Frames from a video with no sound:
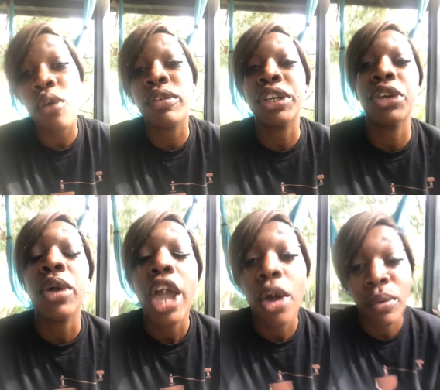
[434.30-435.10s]
over you.
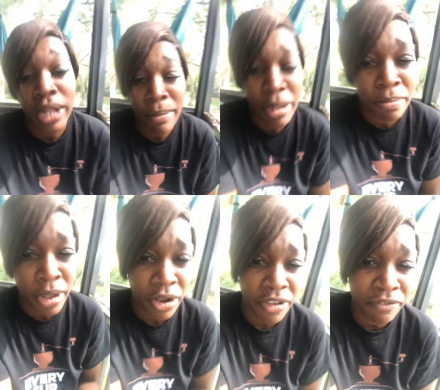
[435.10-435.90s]
And what I mean
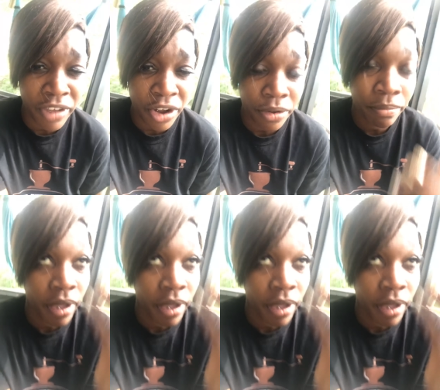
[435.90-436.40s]
very, very,